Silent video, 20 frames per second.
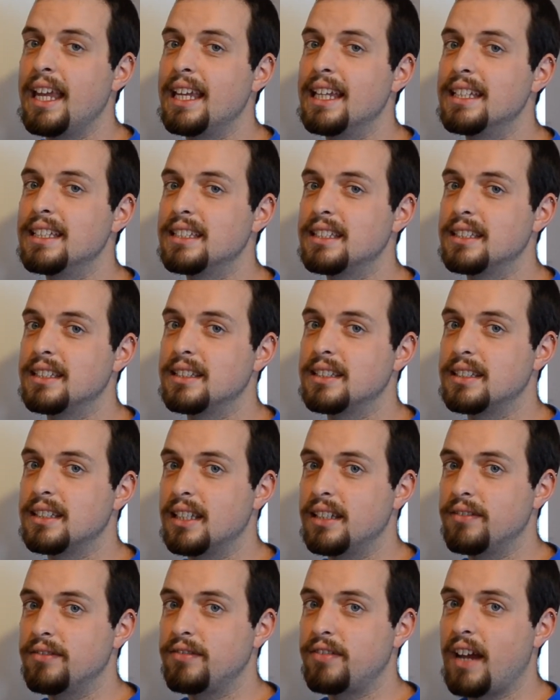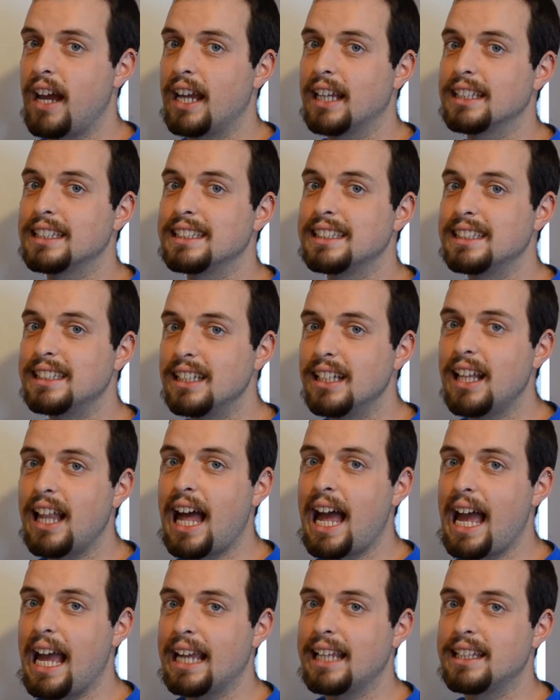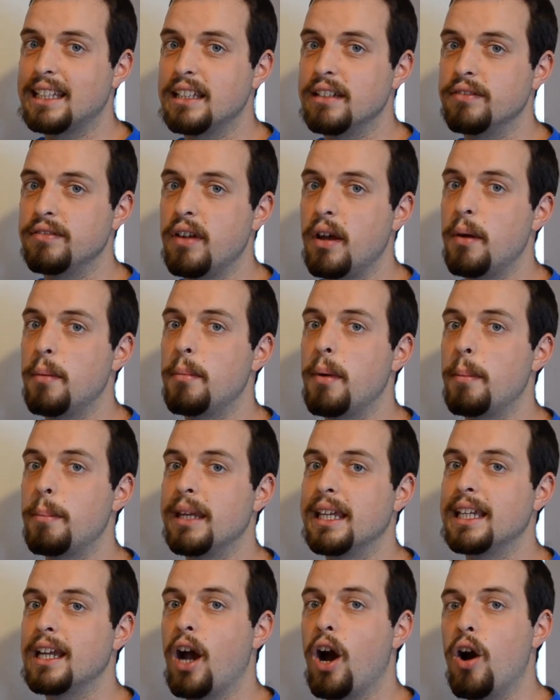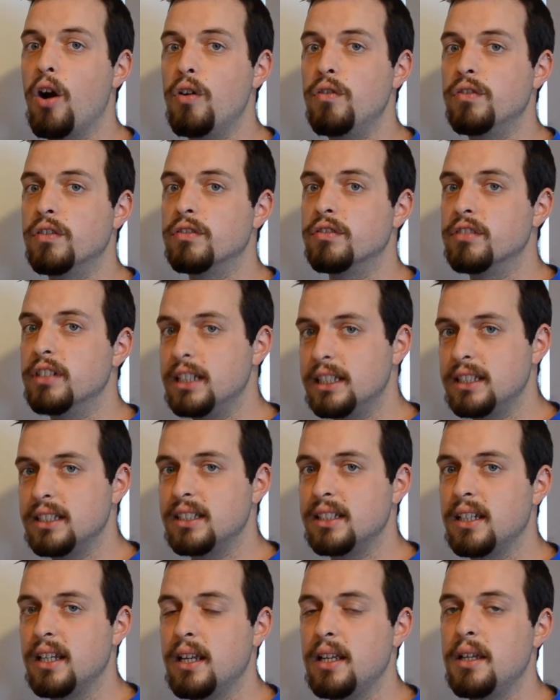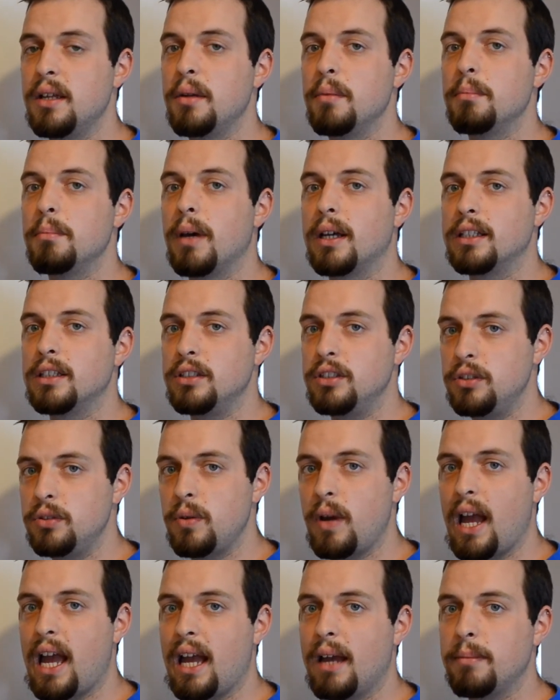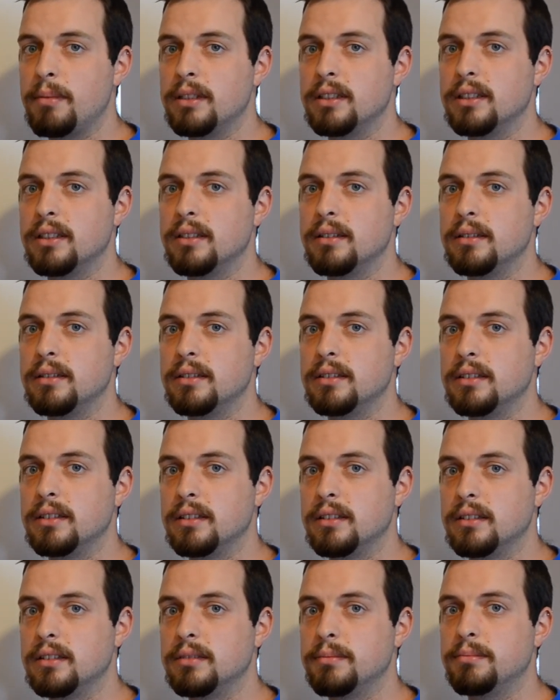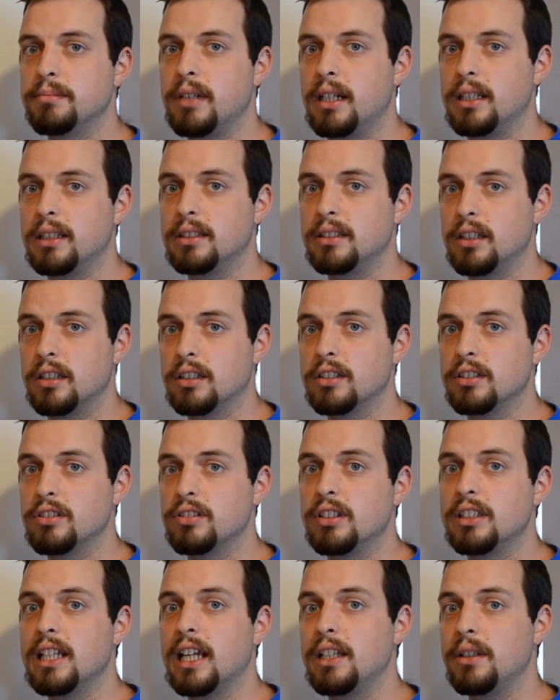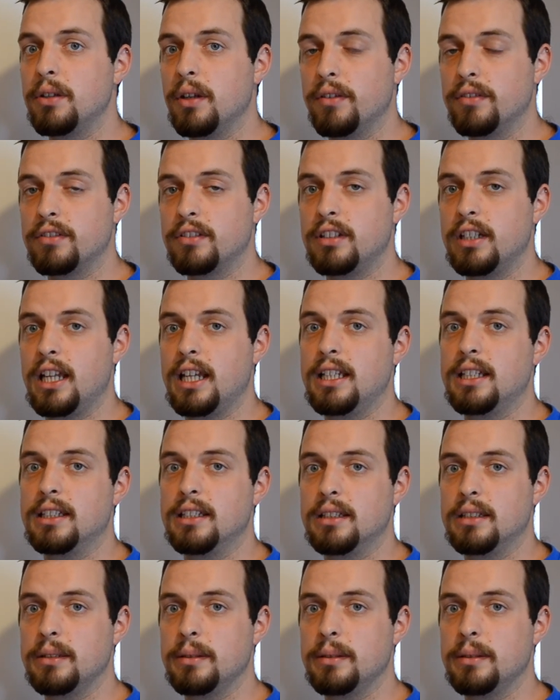It's in fact still active, but being overridden by the new habit circuitry that you have created.